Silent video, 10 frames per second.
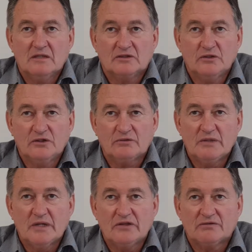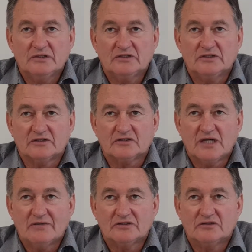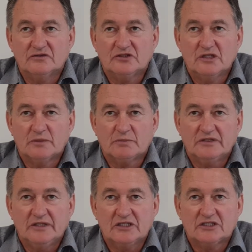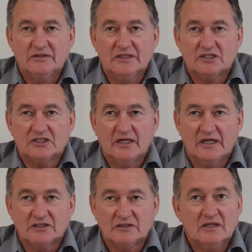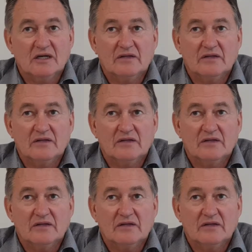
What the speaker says: 23136 covers consumer protection legislation